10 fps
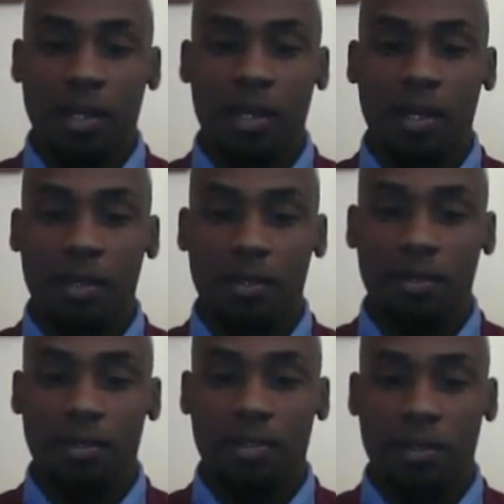
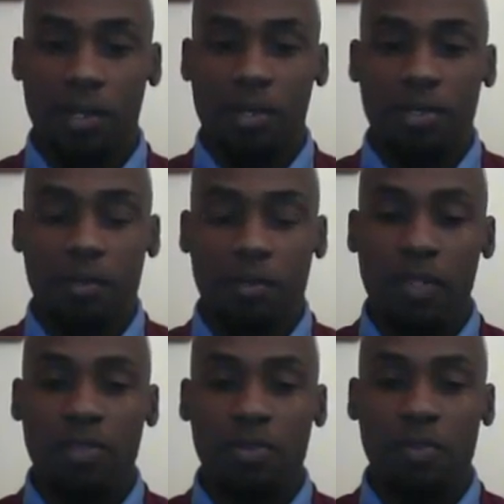So the goal is to
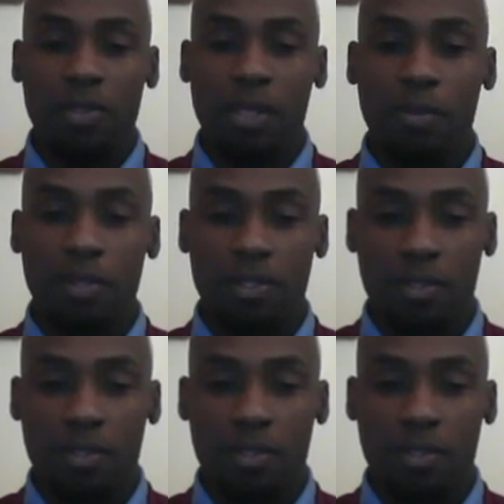prevent you from sleeping